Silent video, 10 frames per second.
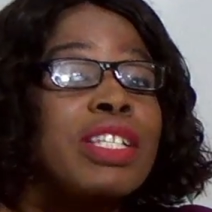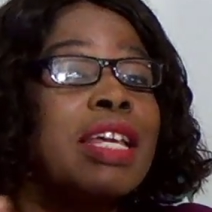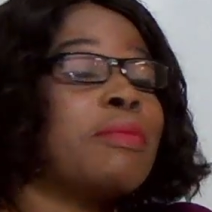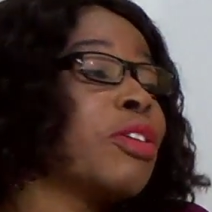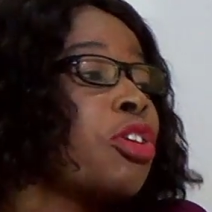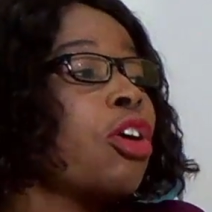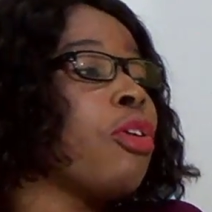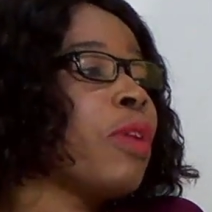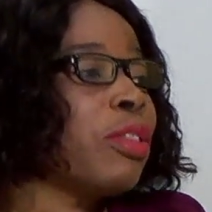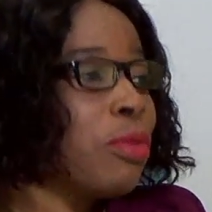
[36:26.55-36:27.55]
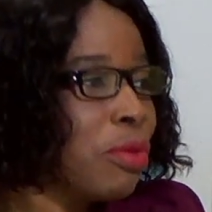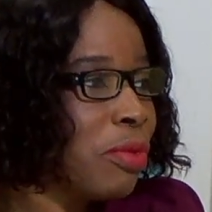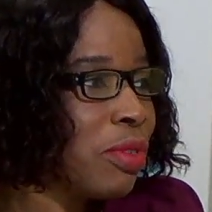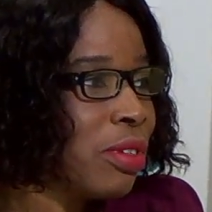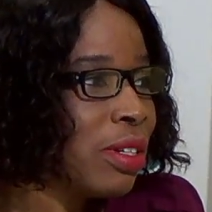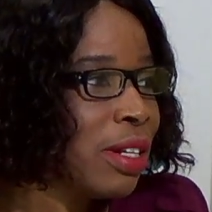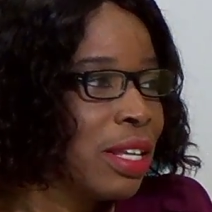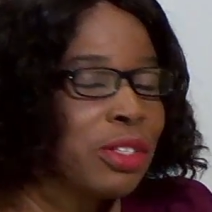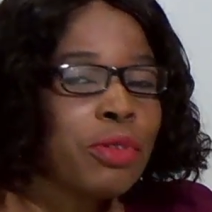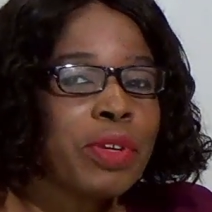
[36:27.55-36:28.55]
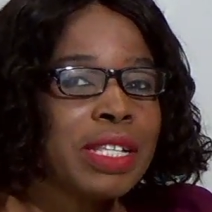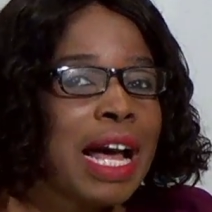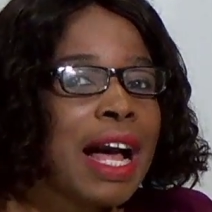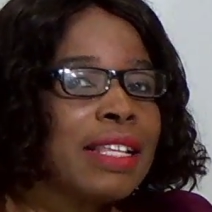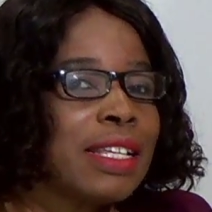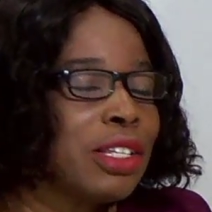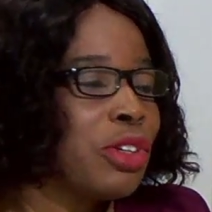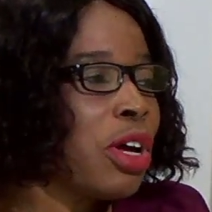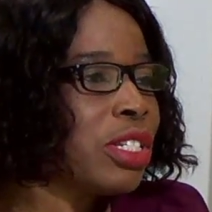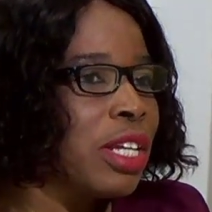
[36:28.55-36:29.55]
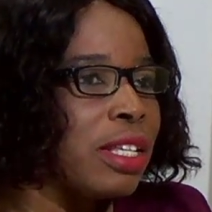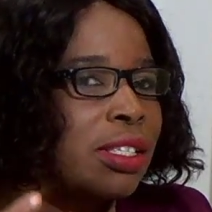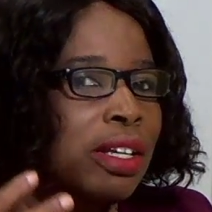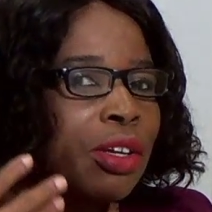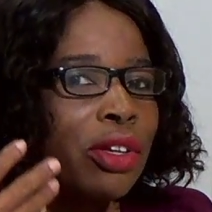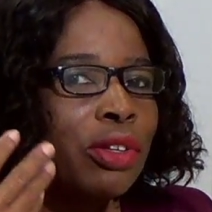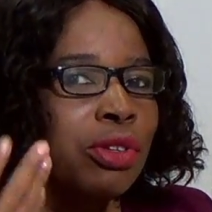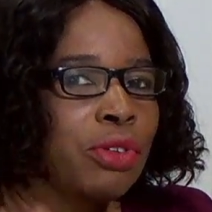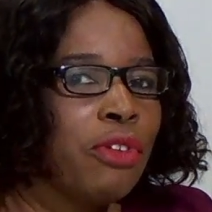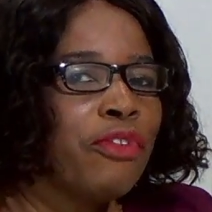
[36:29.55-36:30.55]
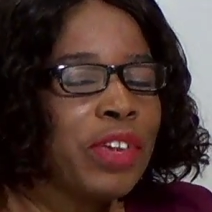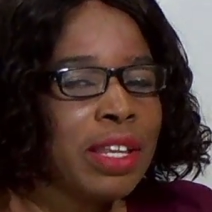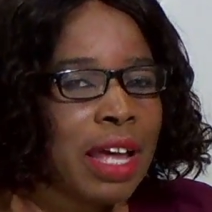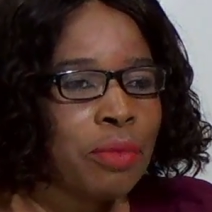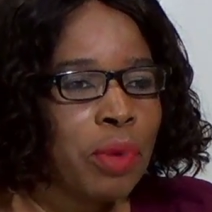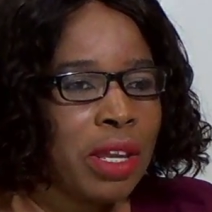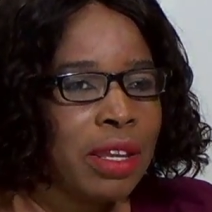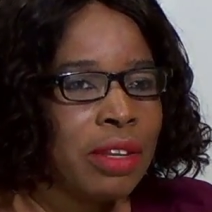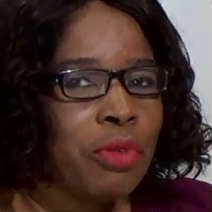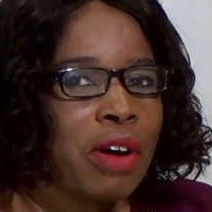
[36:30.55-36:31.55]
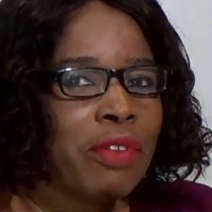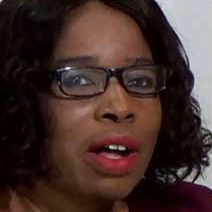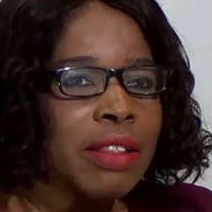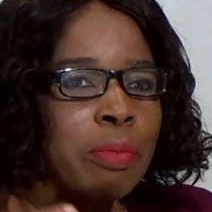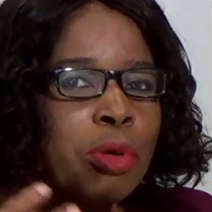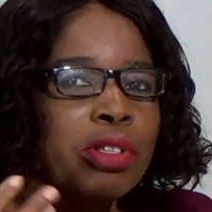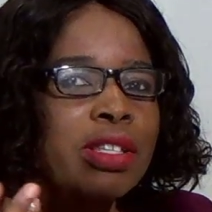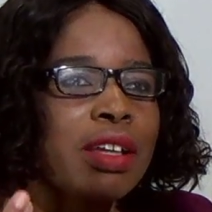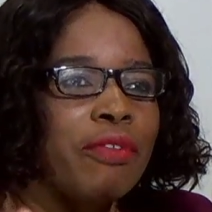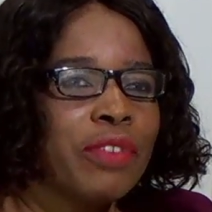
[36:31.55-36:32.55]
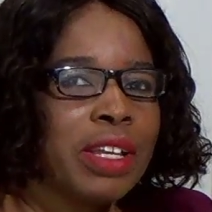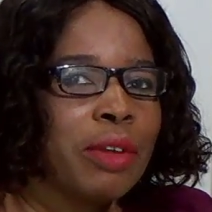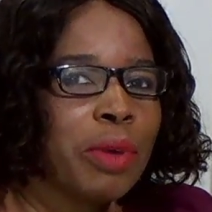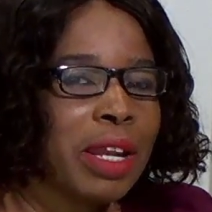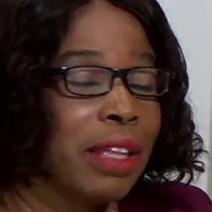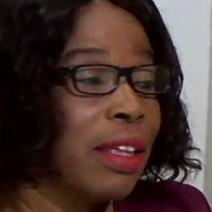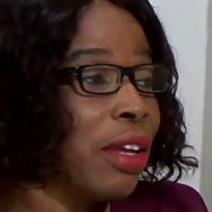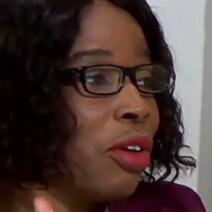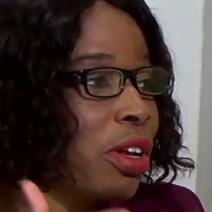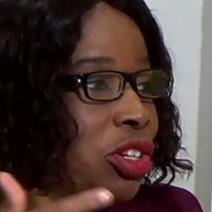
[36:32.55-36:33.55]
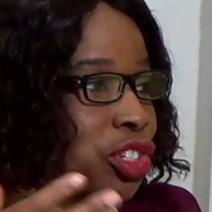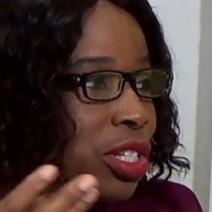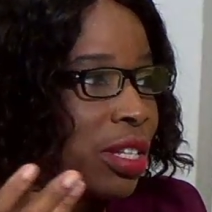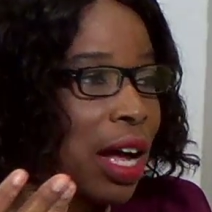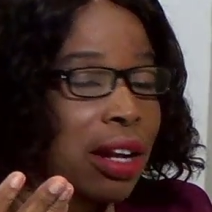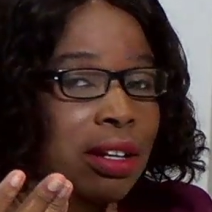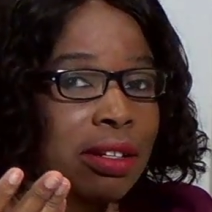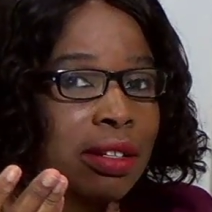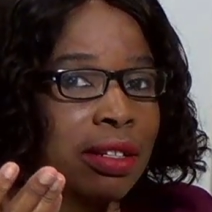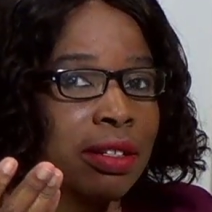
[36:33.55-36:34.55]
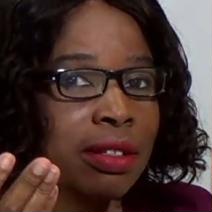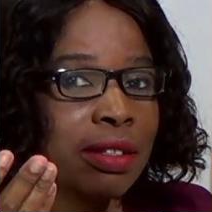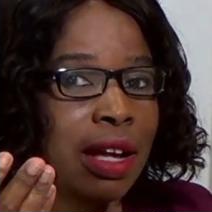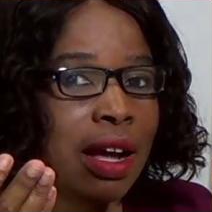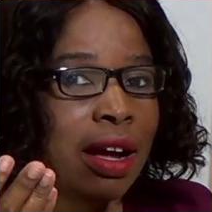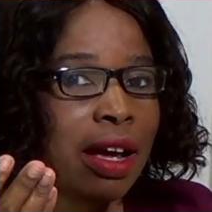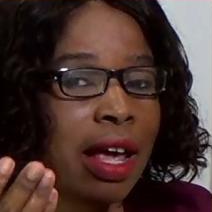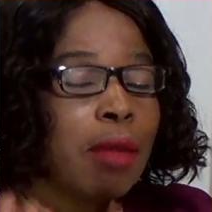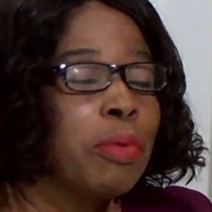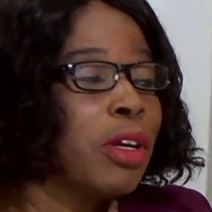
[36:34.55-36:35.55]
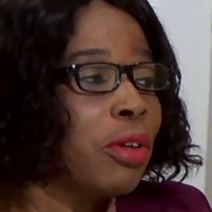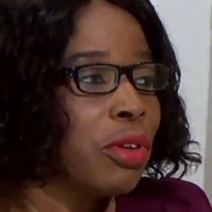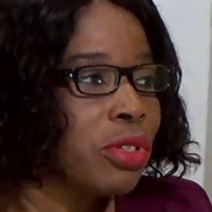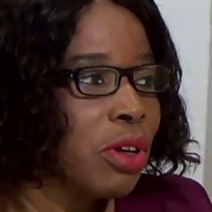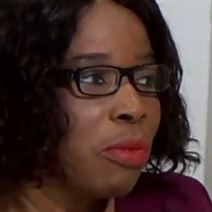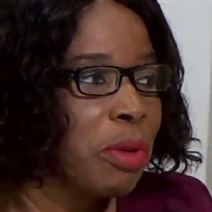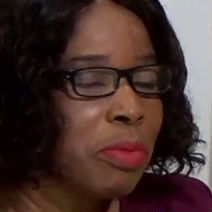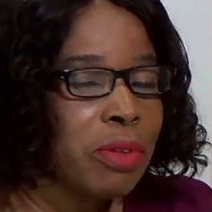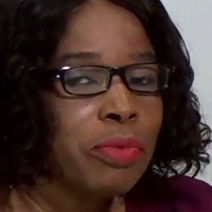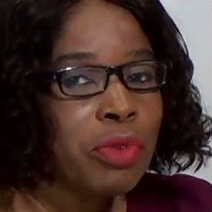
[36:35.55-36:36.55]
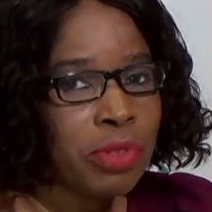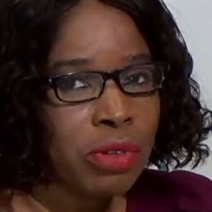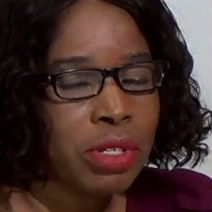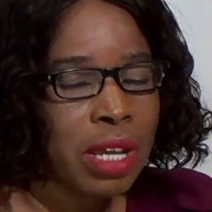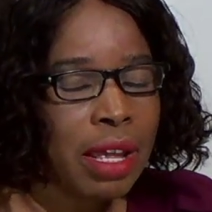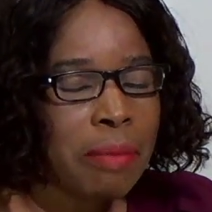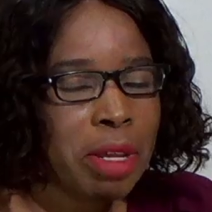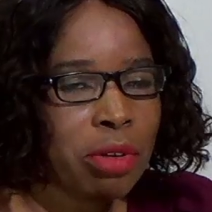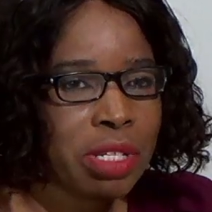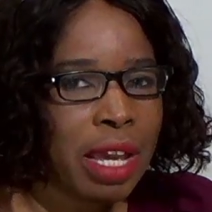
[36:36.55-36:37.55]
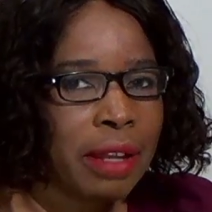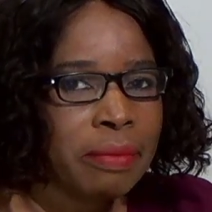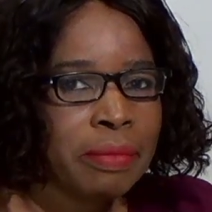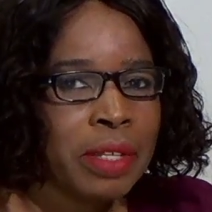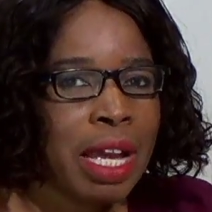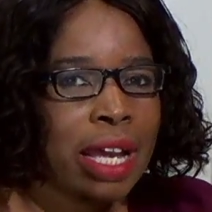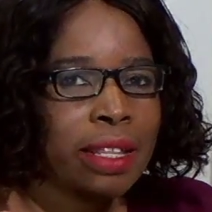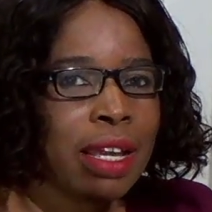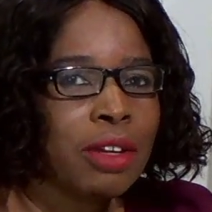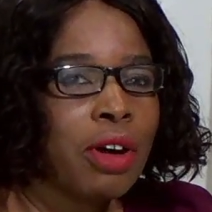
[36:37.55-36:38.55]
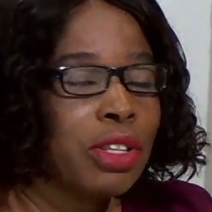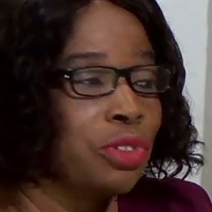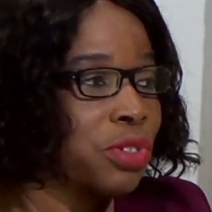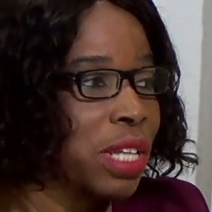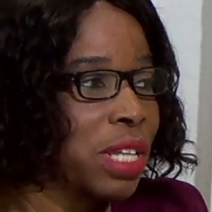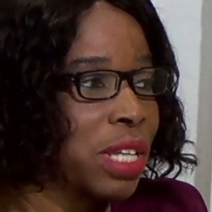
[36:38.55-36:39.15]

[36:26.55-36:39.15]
So it's a hassle. It's not just you feel that way. You have other persons that feel that way, and I thank God that she started uh, helping all those young people who's Odette, I mean Odette. Yes. I thank God that you start helping those people that you could mm-hmm.